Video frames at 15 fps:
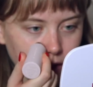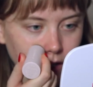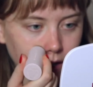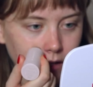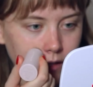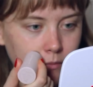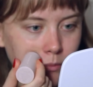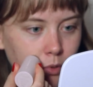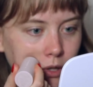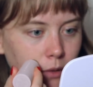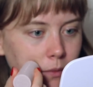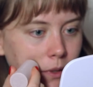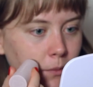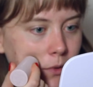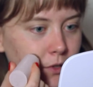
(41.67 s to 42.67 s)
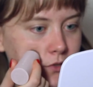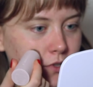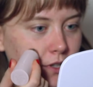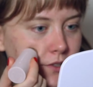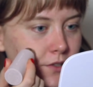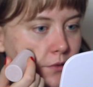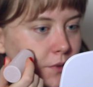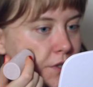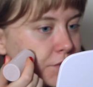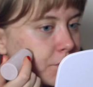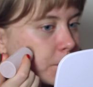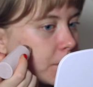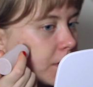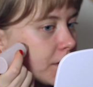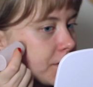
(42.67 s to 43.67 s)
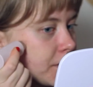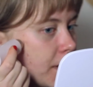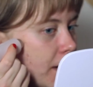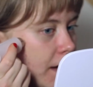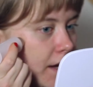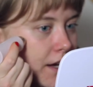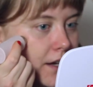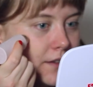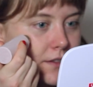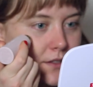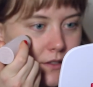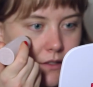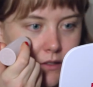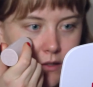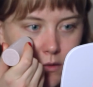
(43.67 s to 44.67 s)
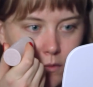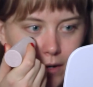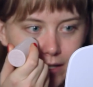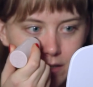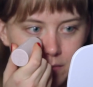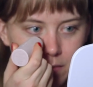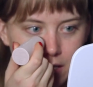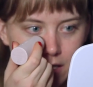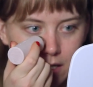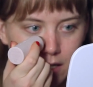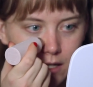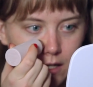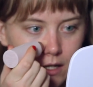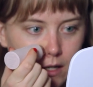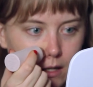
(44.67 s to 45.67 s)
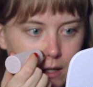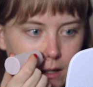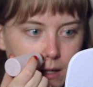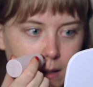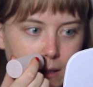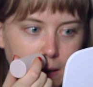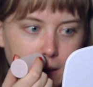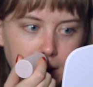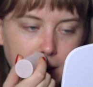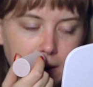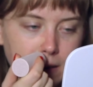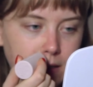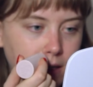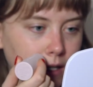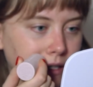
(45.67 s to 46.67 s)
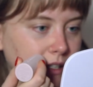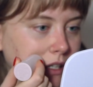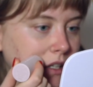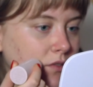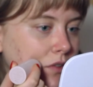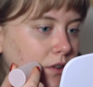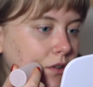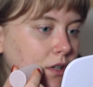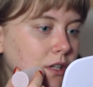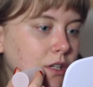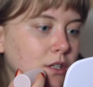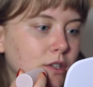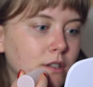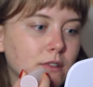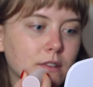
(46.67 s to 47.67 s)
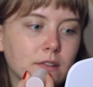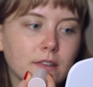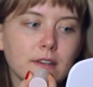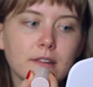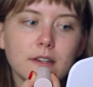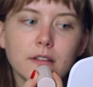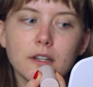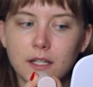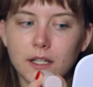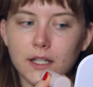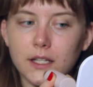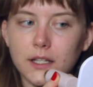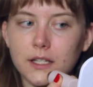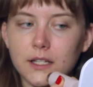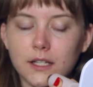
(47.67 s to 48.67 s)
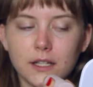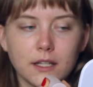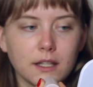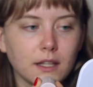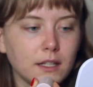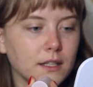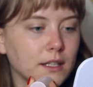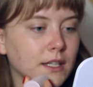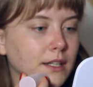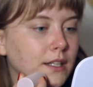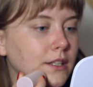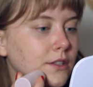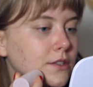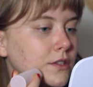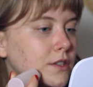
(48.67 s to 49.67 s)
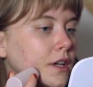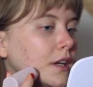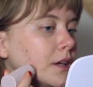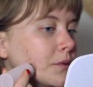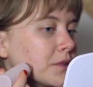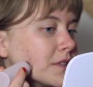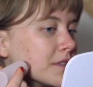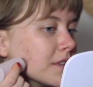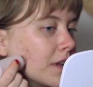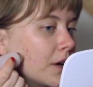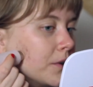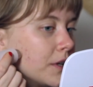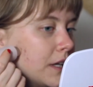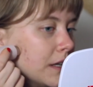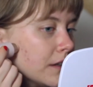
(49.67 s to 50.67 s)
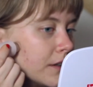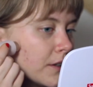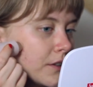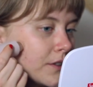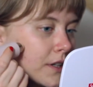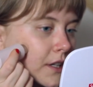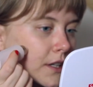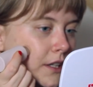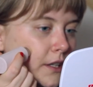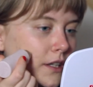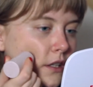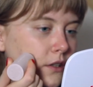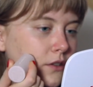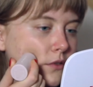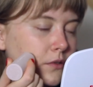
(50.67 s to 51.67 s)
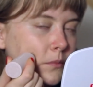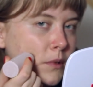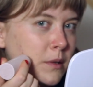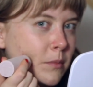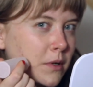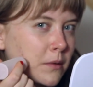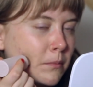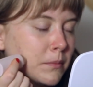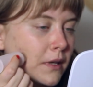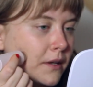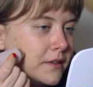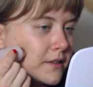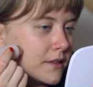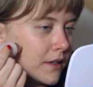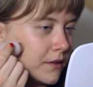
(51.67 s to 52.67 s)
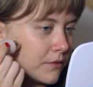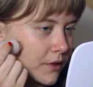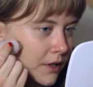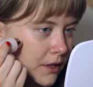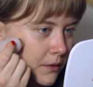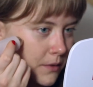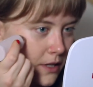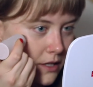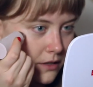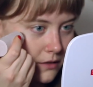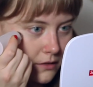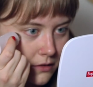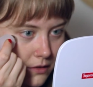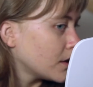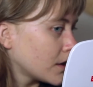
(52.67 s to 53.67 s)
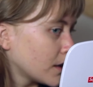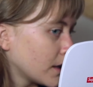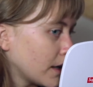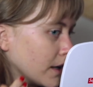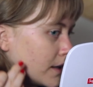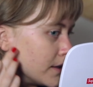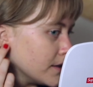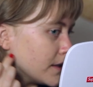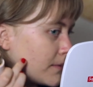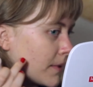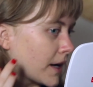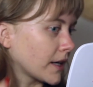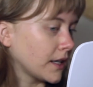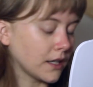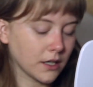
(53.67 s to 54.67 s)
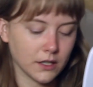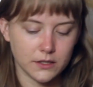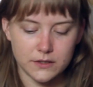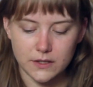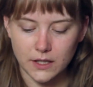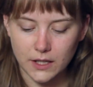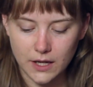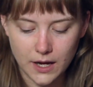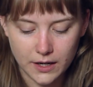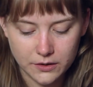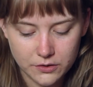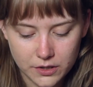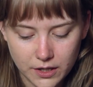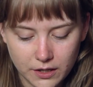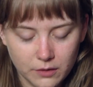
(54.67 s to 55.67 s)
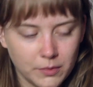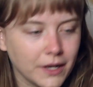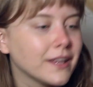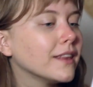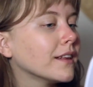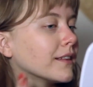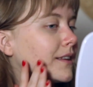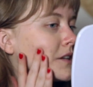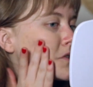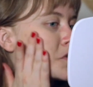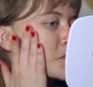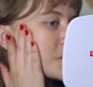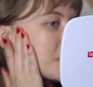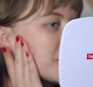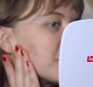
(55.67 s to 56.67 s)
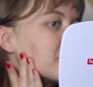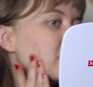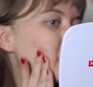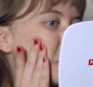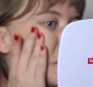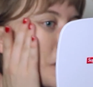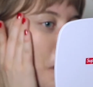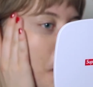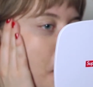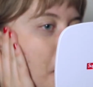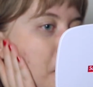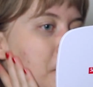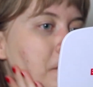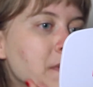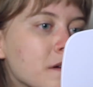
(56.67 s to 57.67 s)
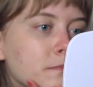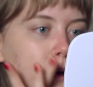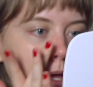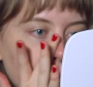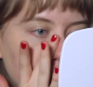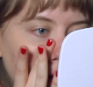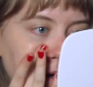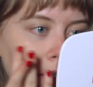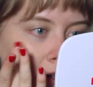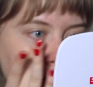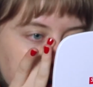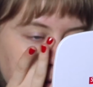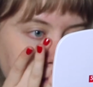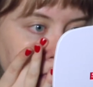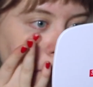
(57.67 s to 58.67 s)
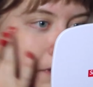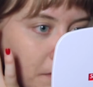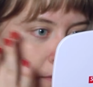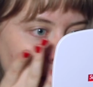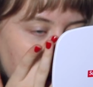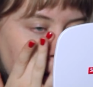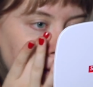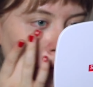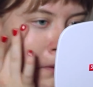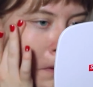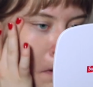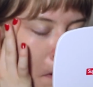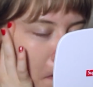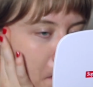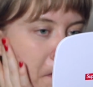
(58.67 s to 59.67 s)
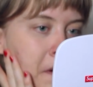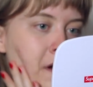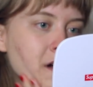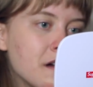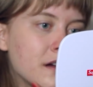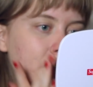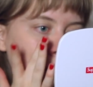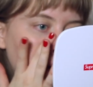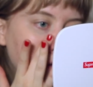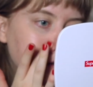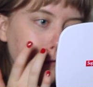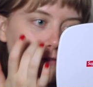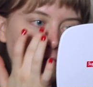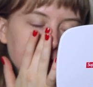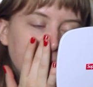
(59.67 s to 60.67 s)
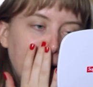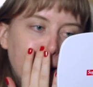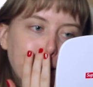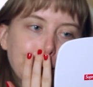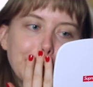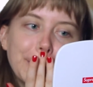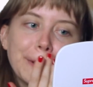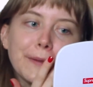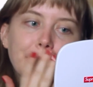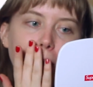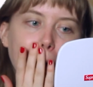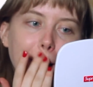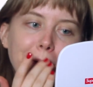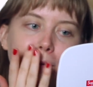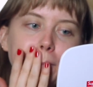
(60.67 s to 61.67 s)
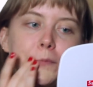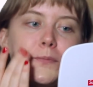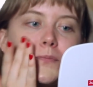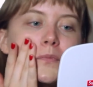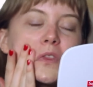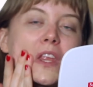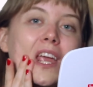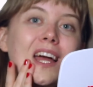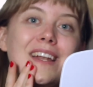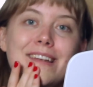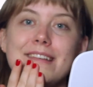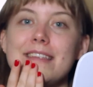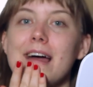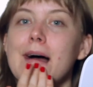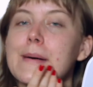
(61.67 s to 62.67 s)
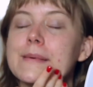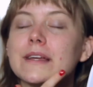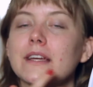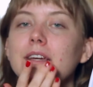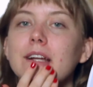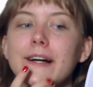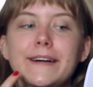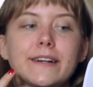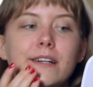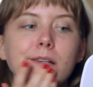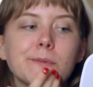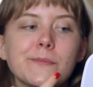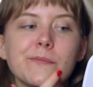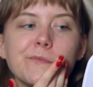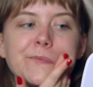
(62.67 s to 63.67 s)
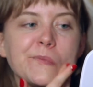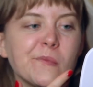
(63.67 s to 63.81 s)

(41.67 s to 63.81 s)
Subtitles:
and then priming moisturizer rich from Glossier, and this is the Westman Atelier foundation stick in the lightest shade, which is low-key a little dark and yellow for me, but it blends in really well. You can kind of see back here it's like extra yellow, but I think that just cancels out my pinkness really well. And I've found that dabbing it on